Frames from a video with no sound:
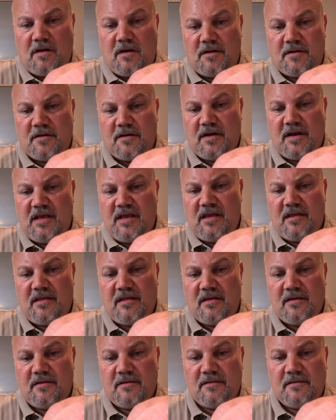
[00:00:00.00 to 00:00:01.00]

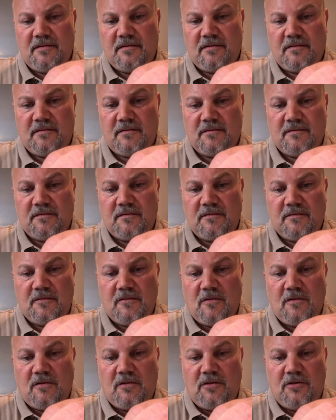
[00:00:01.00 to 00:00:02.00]
Underneath,
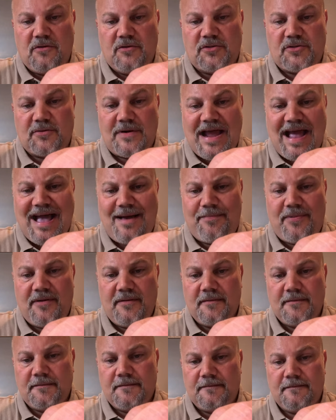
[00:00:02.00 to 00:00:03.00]
loose wrap,
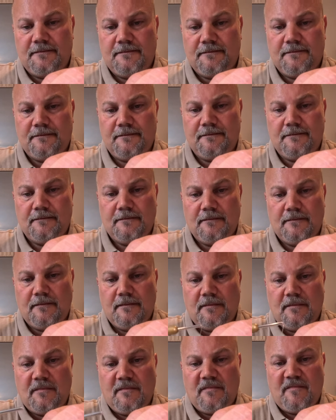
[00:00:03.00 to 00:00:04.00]

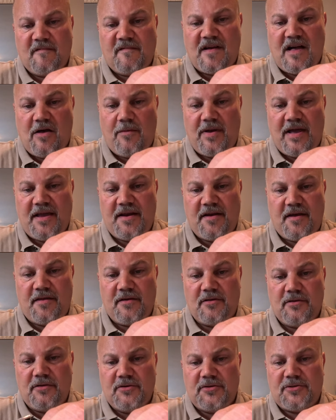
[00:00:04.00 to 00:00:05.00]
followed by
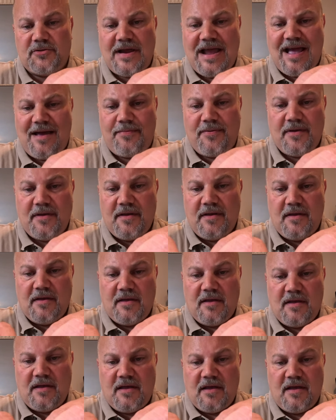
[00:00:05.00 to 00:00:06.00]
another loose wrap.
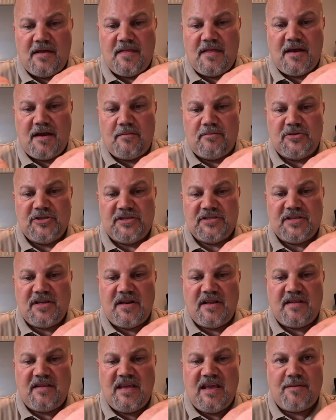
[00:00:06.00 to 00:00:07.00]
And then I'm just
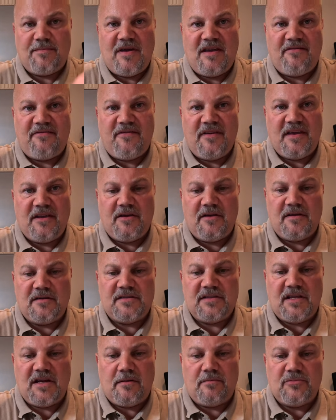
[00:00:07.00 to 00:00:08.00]
going to take my
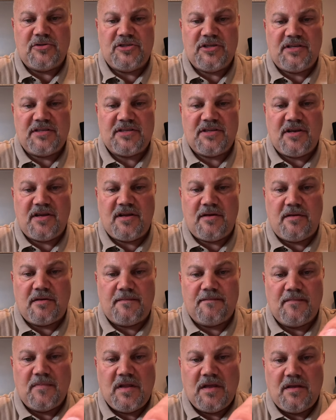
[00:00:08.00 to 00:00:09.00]
fingers and I'm just going
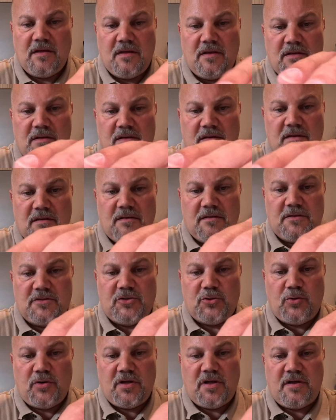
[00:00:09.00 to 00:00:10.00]
to
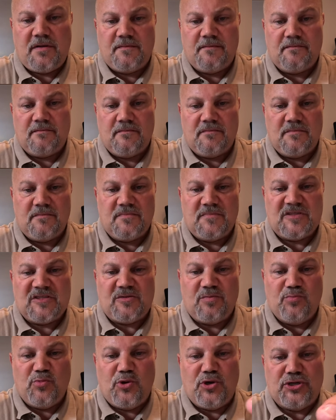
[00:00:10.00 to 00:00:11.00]
sort of
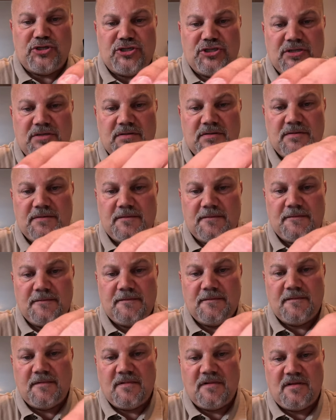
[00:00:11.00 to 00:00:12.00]
smush
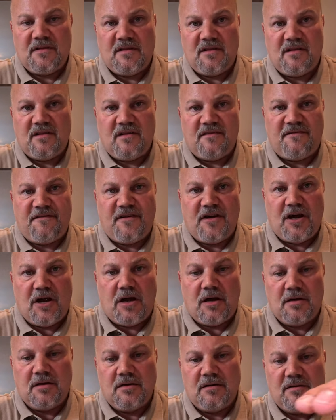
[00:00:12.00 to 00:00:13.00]
the
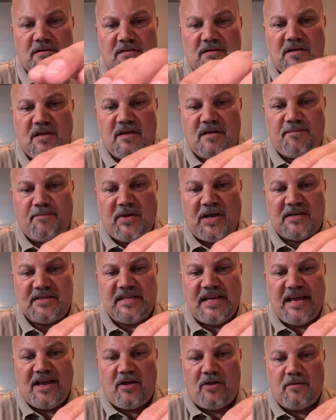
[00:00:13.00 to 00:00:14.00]
fur, the
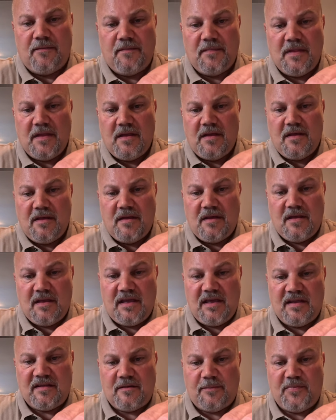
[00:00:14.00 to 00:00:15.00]
bucktail,
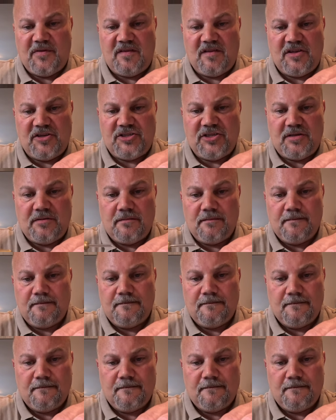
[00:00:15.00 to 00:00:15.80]
into position